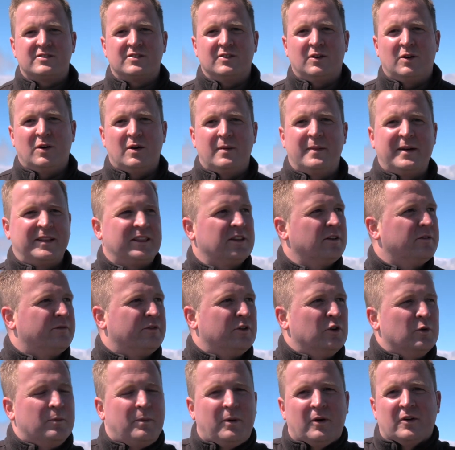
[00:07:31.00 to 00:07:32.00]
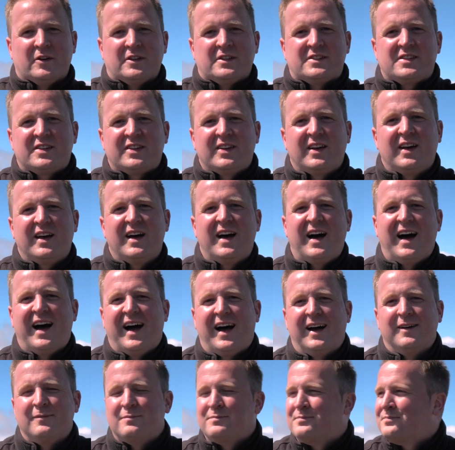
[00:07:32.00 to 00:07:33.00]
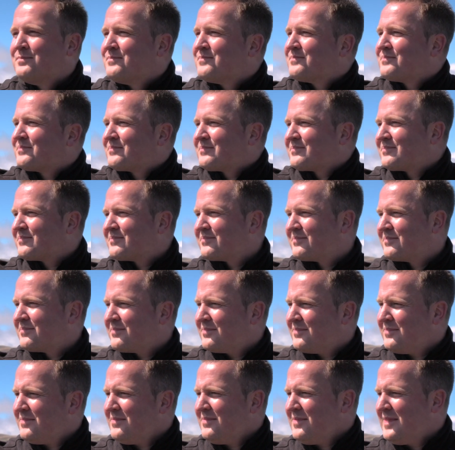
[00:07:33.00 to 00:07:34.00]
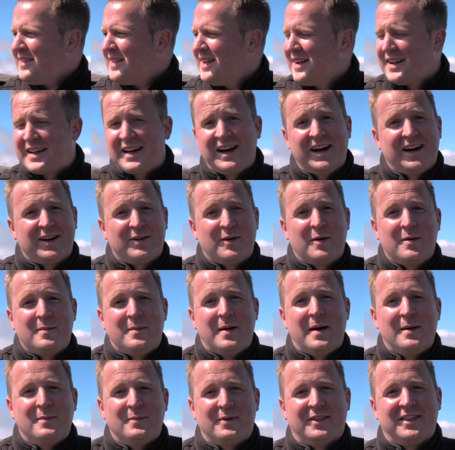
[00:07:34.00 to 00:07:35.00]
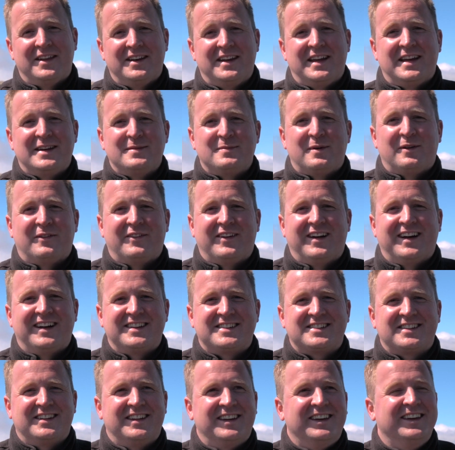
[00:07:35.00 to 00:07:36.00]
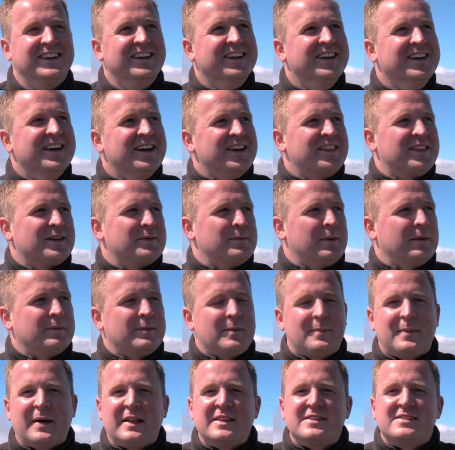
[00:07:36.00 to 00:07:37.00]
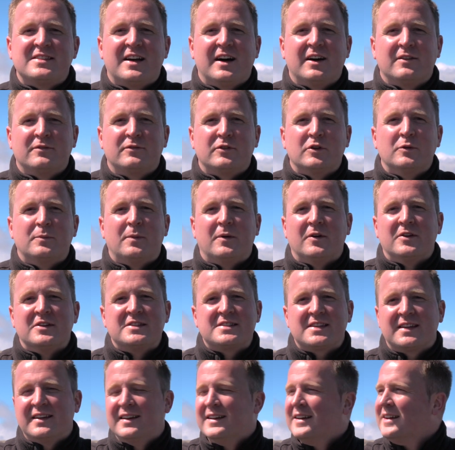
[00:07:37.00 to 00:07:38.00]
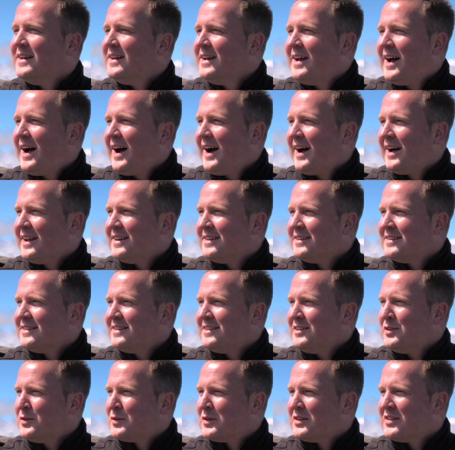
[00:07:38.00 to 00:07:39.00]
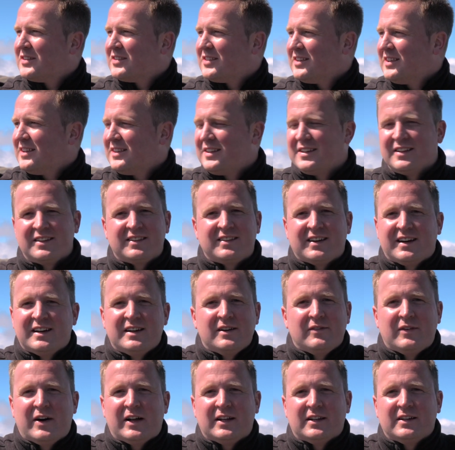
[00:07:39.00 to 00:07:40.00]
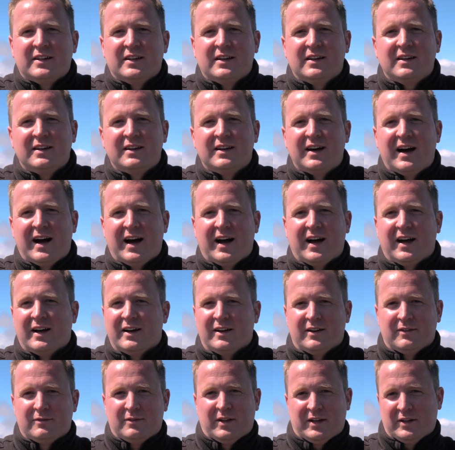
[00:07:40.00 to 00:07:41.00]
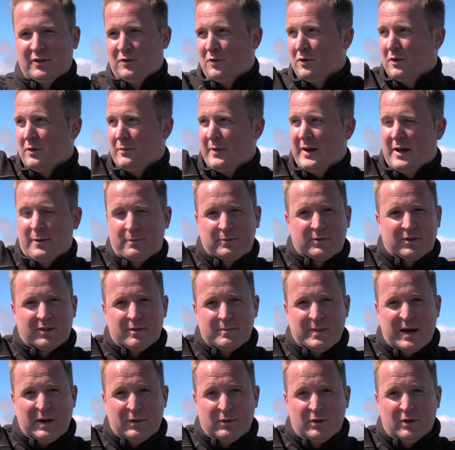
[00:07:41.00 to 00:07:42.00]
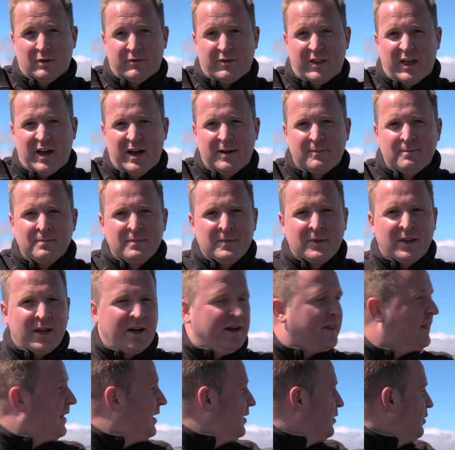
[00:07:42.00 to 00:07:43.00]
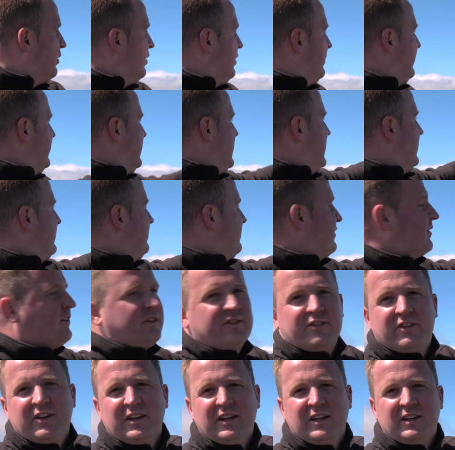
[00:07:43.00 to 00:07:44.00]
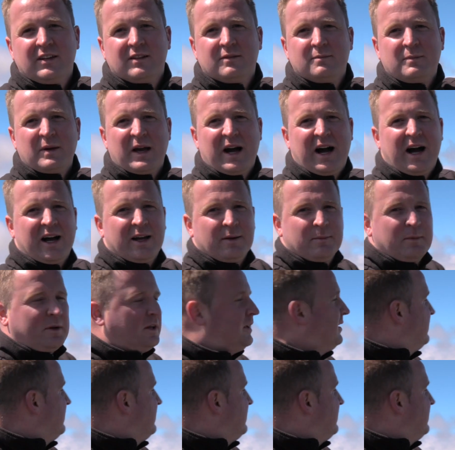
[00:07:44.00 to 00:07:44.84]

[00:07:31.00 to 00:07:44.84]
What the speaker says: So I'm at the viewpoint, I can't remember the name of it actually, I think it might be Pensound Viewpoint, and you can see the entire valley, like all the way up to the mountain over there, and then all the way down to the sea behind me,